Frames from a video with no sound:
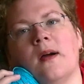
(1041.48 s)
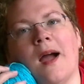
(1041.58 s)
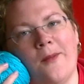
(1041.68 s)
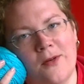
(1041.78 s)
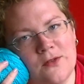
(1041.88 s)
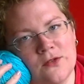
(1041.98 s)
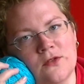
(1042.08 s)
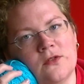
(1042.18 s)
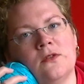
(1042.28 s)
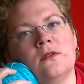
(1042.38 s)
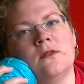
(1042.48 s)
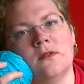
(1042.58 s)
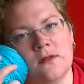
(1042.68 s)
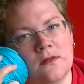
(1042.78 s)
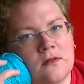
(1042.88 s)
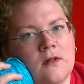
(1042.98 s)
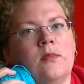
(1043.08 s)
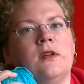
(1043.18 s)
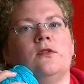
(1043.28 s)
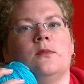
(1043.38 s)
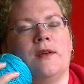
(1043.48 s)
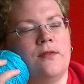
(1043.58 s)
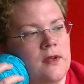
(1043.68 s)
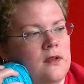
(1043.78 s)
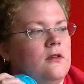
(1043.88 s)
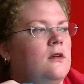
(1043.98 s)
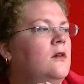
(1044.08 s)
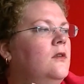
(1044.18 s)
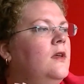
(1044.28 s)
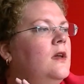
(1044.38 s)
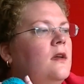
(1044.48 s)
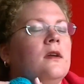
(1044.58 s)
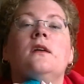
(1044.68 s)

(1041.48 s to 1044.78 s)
I would just rub it to my face all day